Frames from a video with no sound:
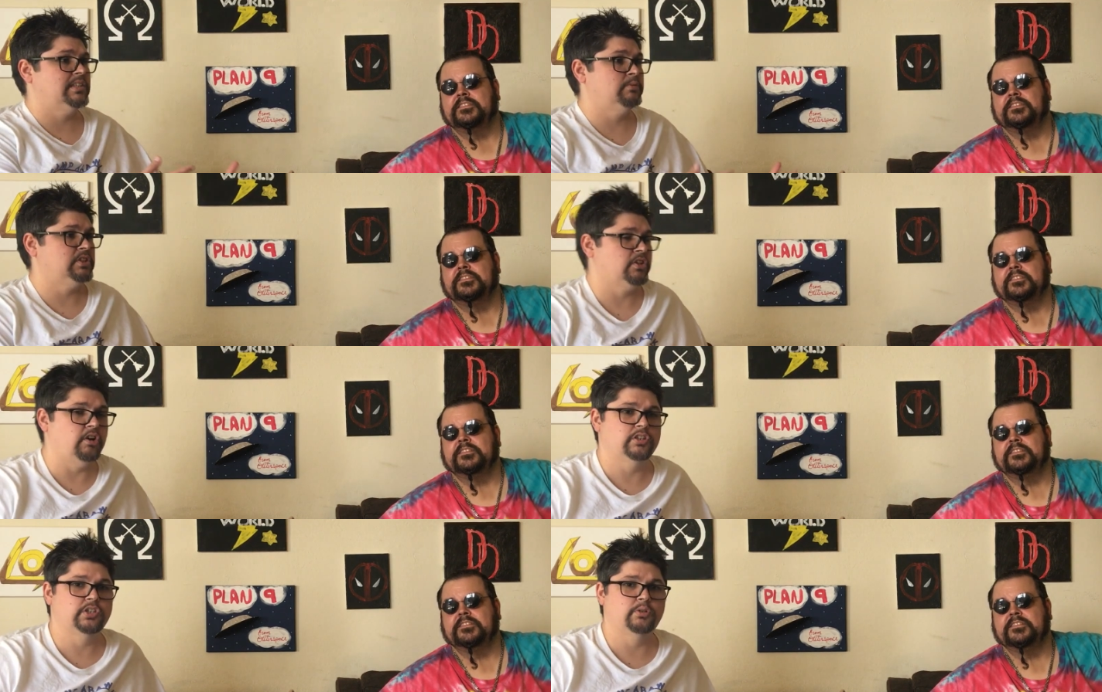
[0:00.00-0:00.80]
Speaker 1: there was a
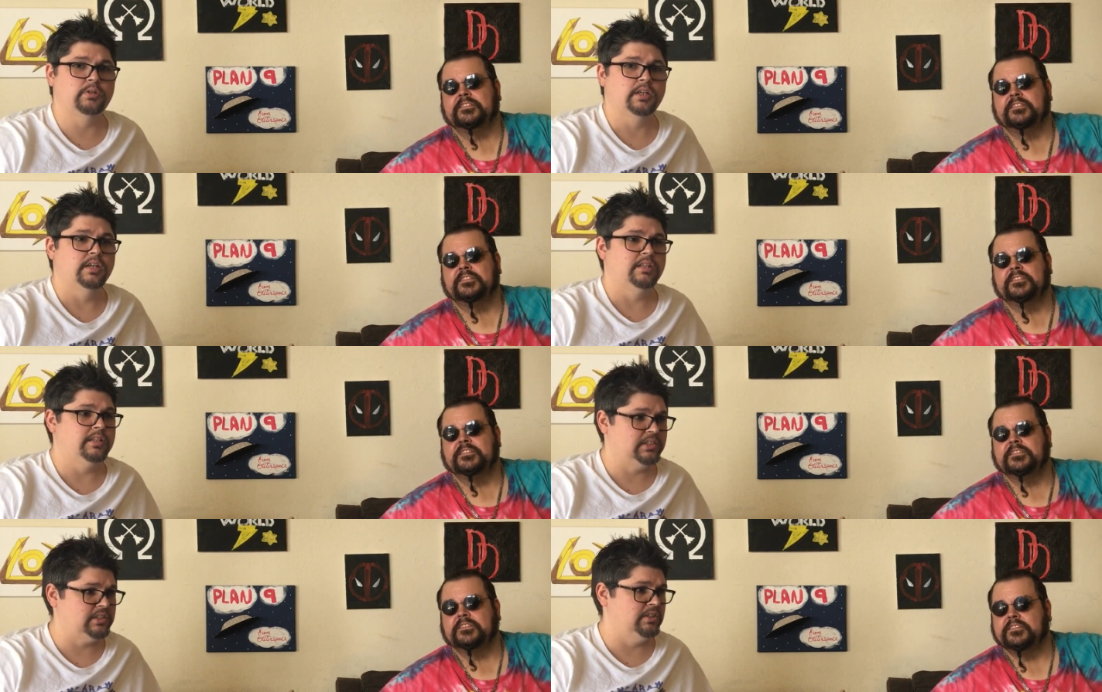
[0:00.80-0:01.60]
cartoon
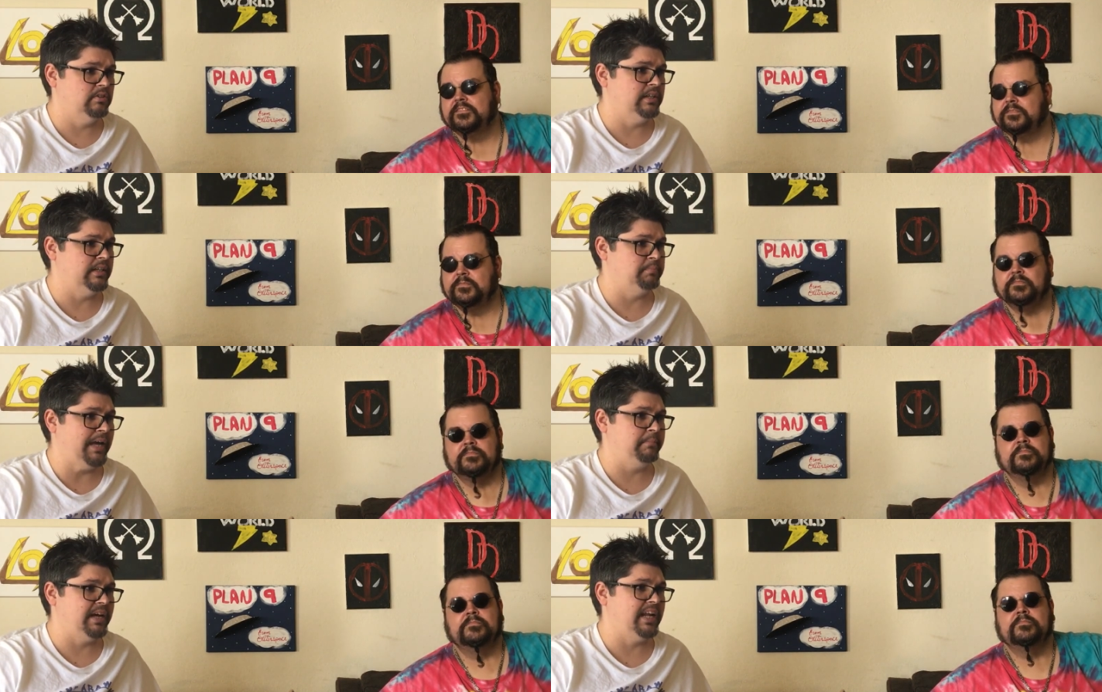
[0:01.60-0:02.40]
that still let
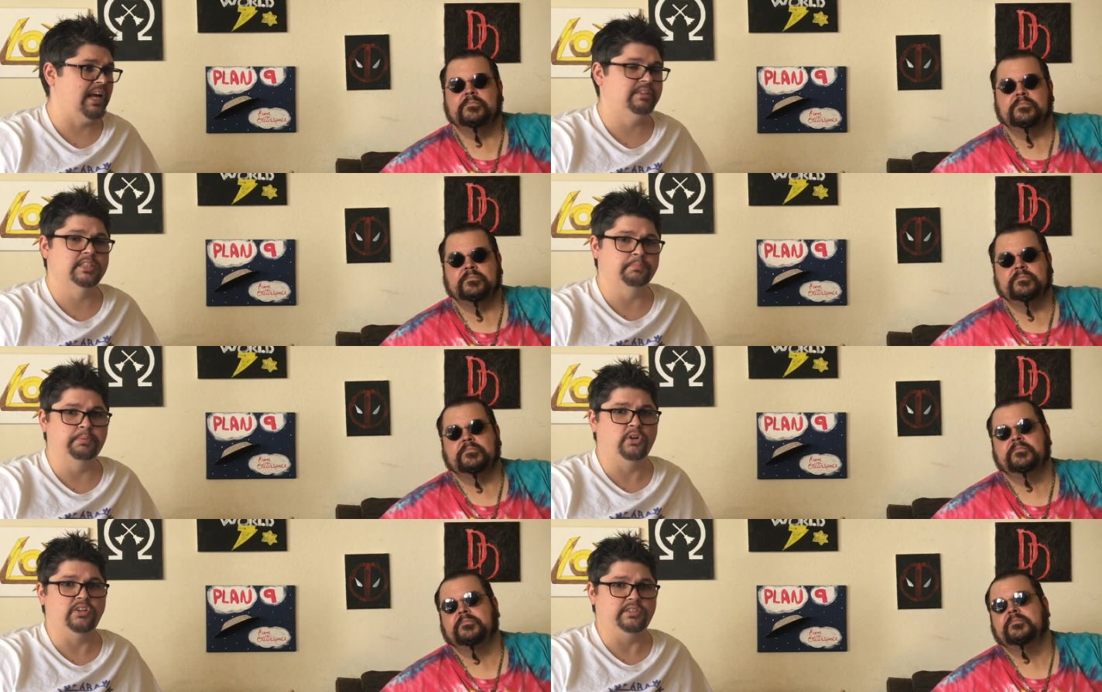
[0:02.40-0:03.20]
Batman have his
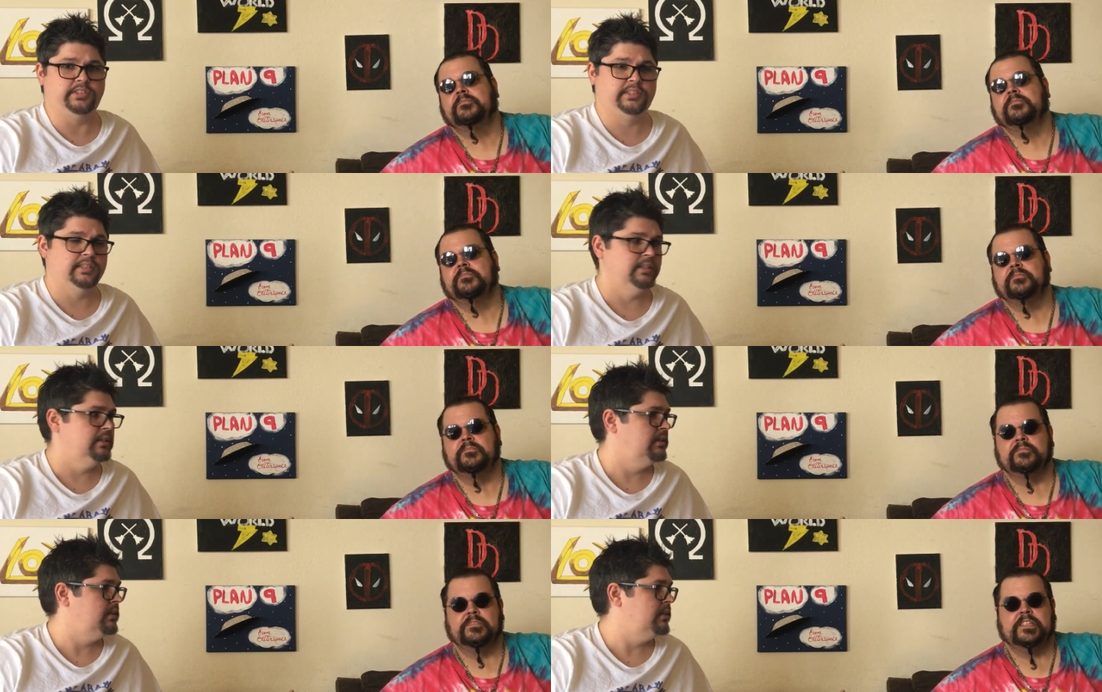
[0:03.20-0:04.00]
balls.
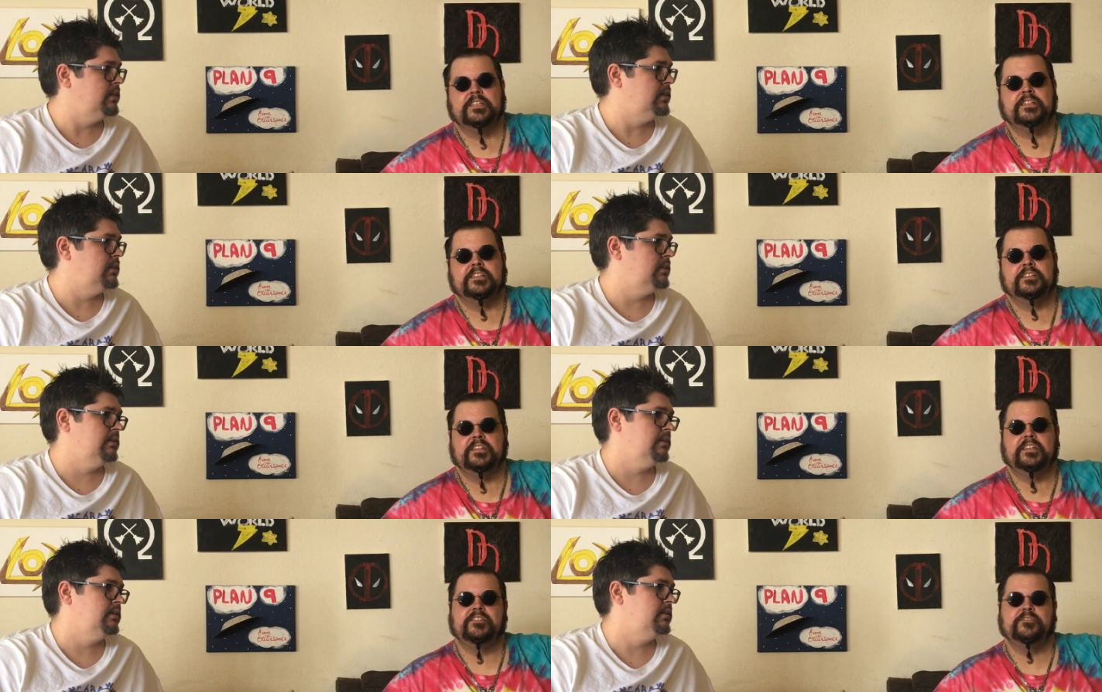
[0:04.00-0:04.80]

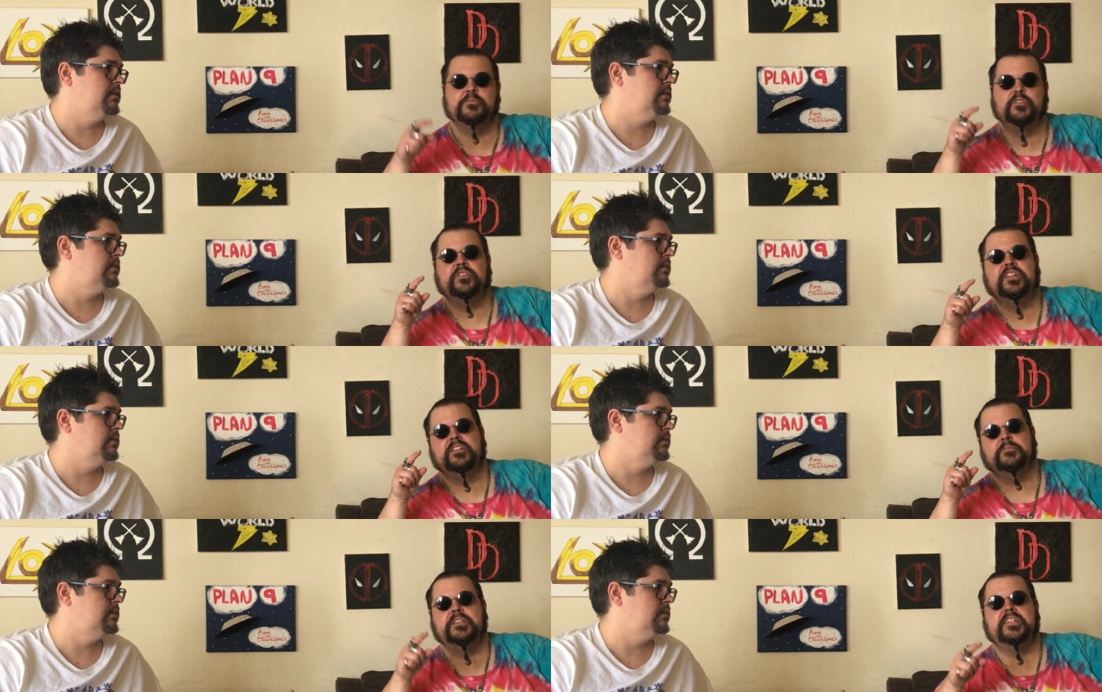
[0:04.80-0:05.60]
Speaker 2: This movie
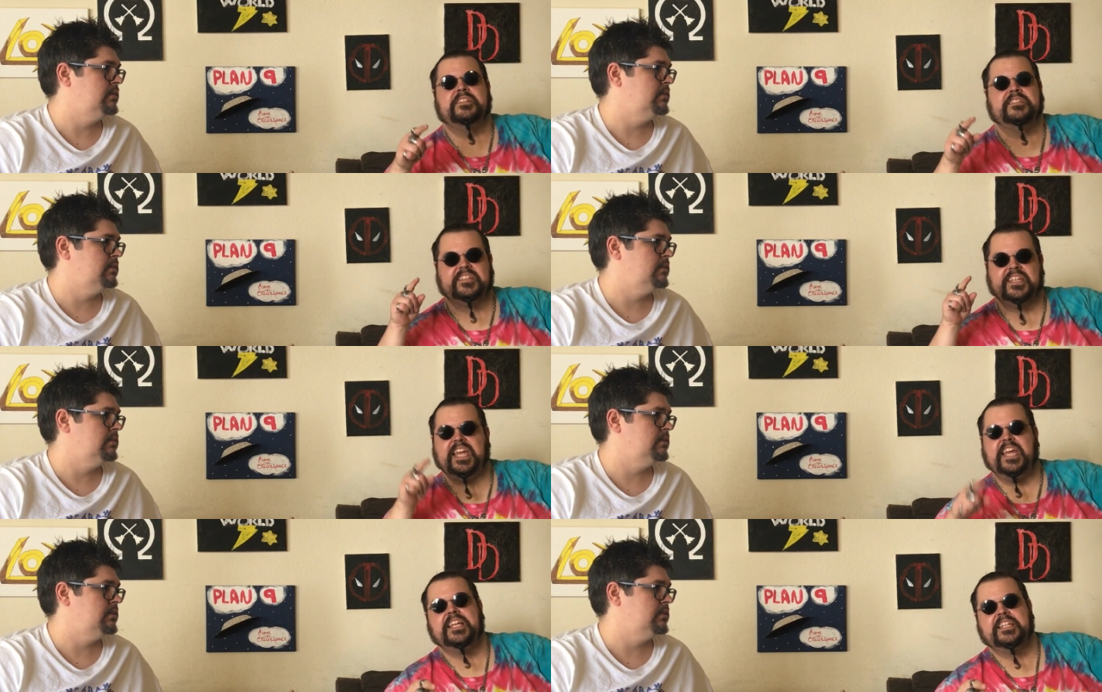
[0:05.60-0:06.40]
to me is
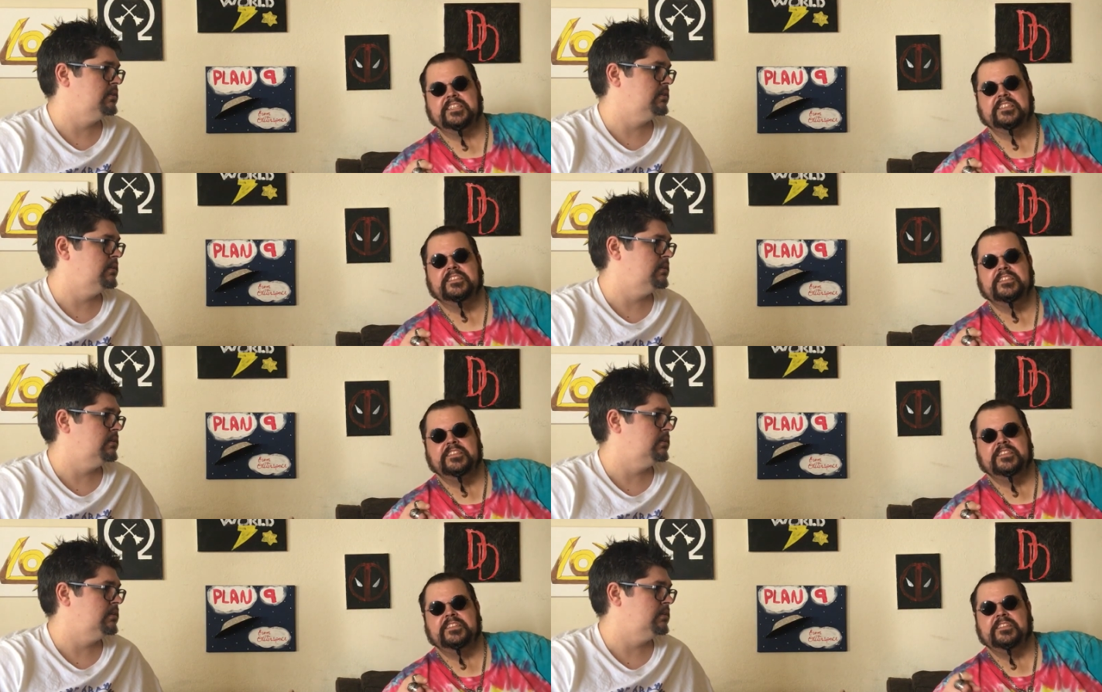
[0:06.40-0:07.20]
canon
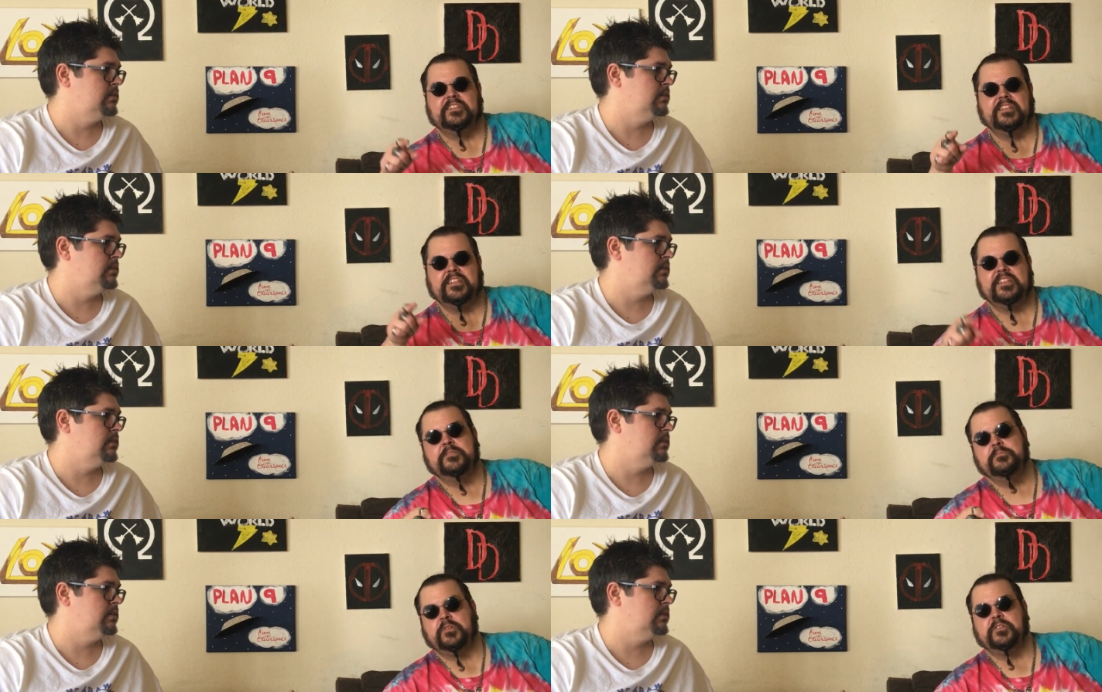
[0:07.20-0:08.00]
to the
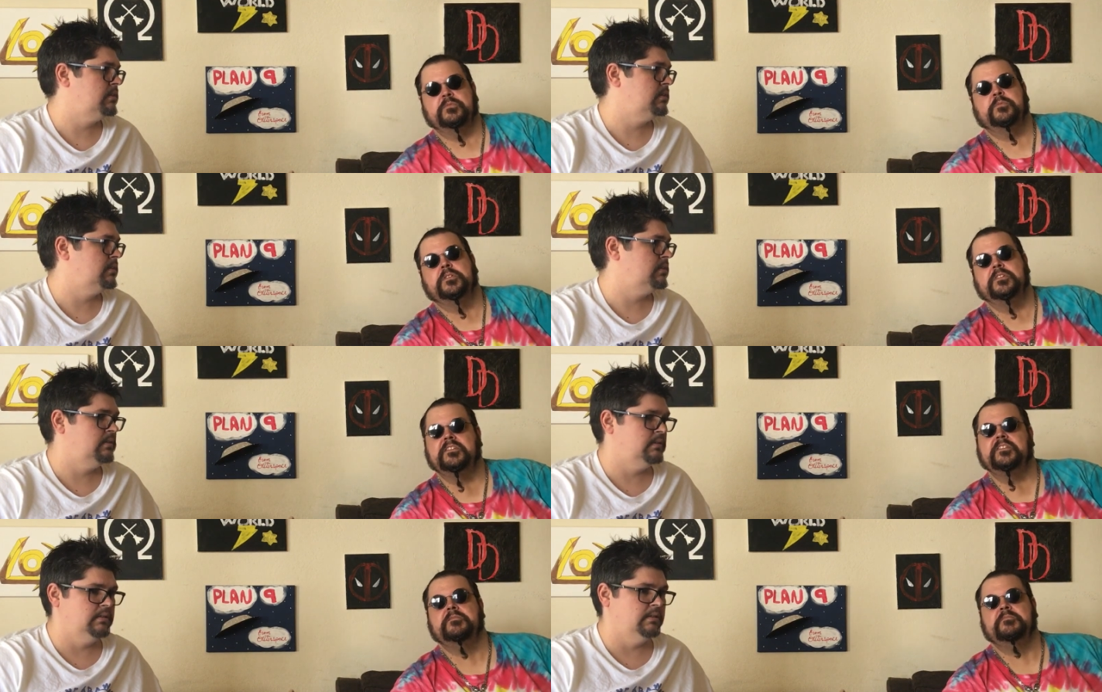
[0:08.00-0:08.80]
Tim Burton ones.